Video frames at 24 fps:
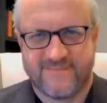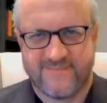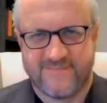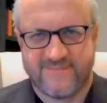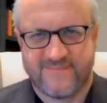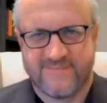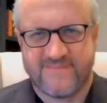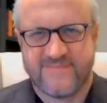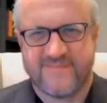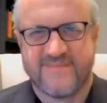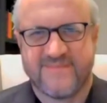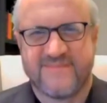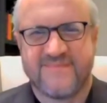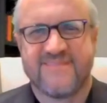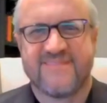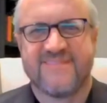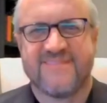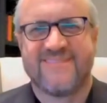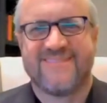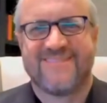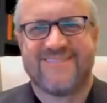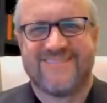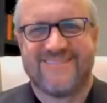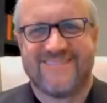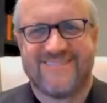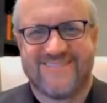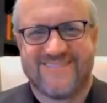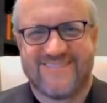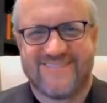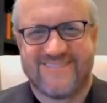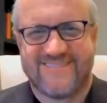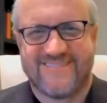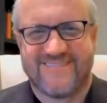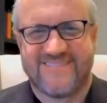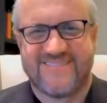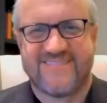
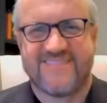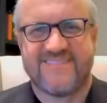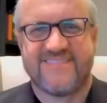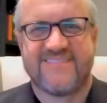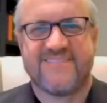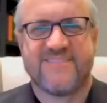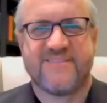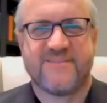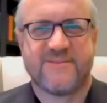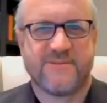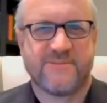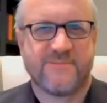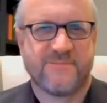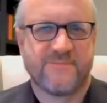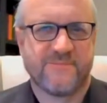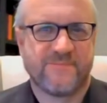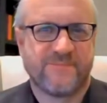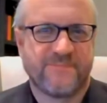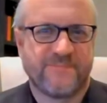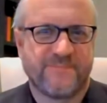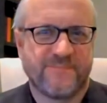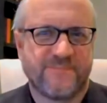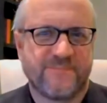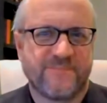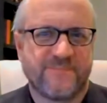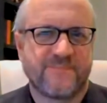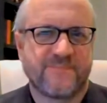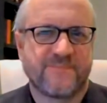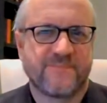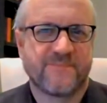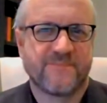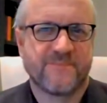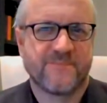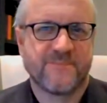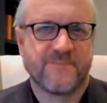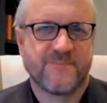
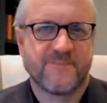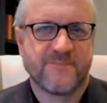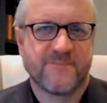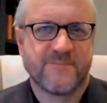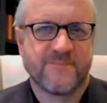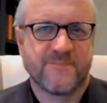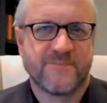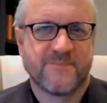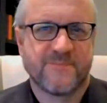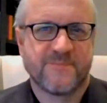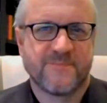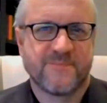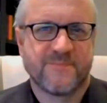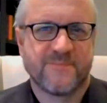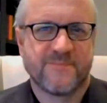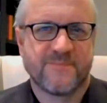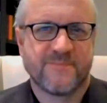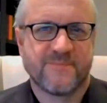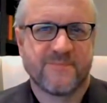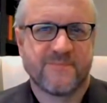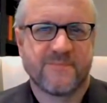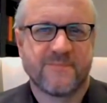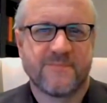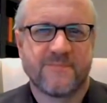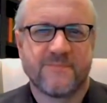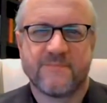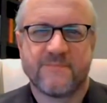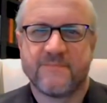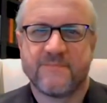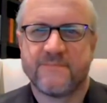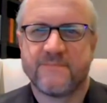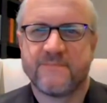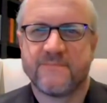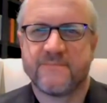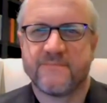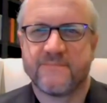
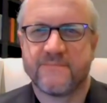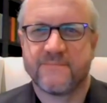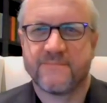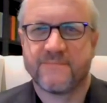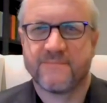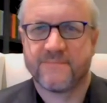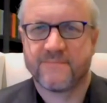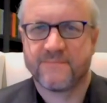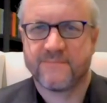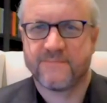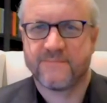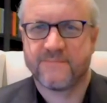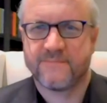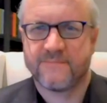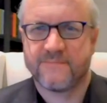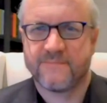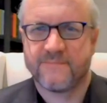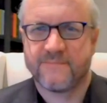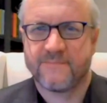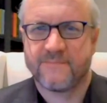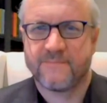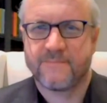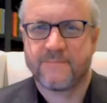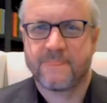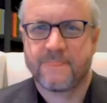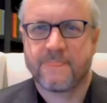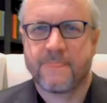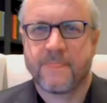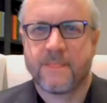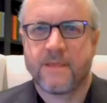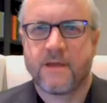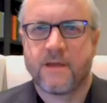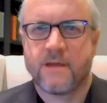The person shown says nothing.